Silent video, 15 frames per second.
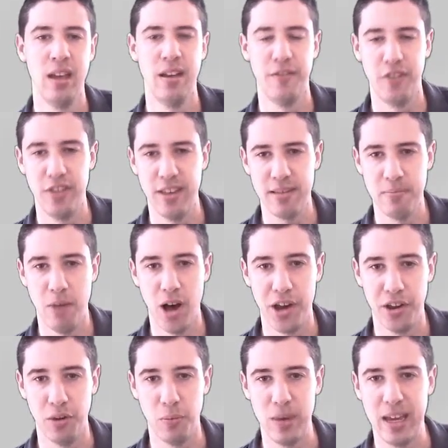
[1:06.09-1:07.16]
For this
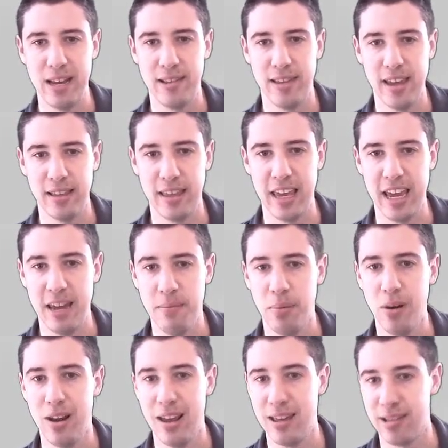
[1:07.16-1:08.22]
model, we can see if the
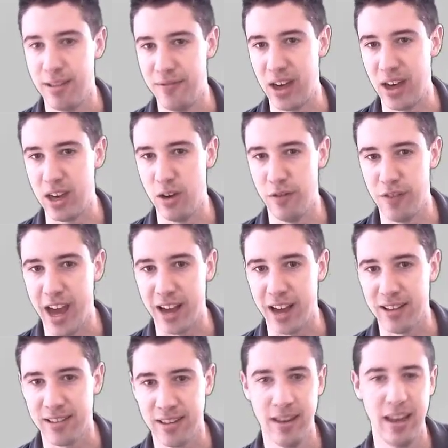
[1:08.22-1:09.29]
input is the value of
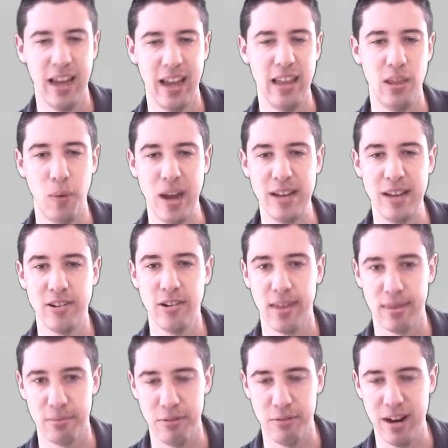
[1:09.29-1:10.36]
x, and the weights are the
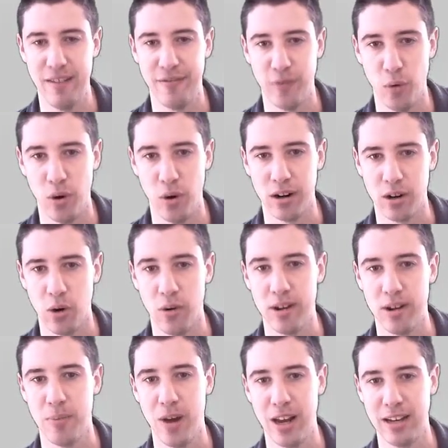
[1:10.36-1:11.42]
3 and 4
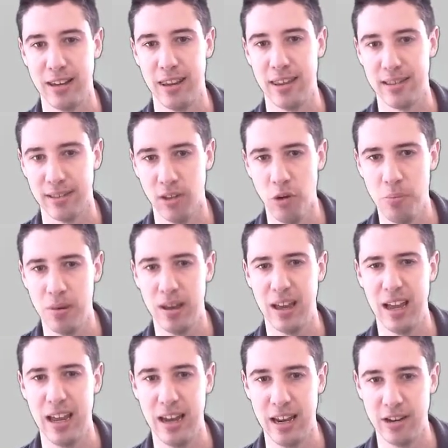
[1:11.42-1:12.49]
corresponding to the slope
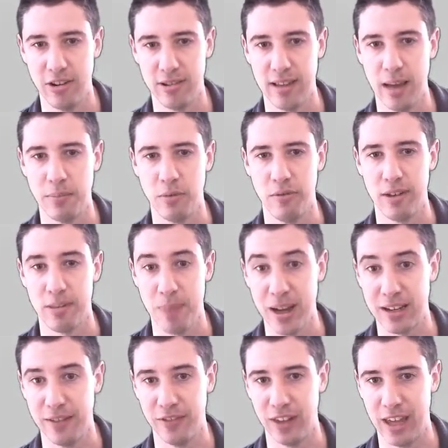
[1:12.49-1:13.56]
and intercept
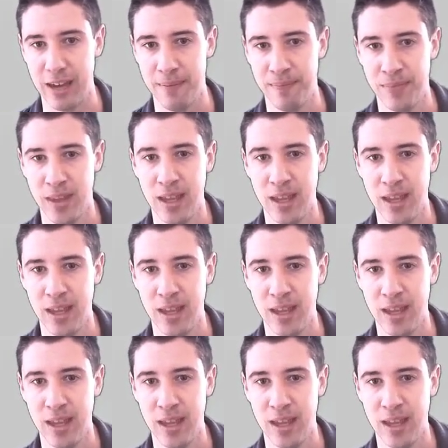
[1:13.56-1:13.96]
respectively.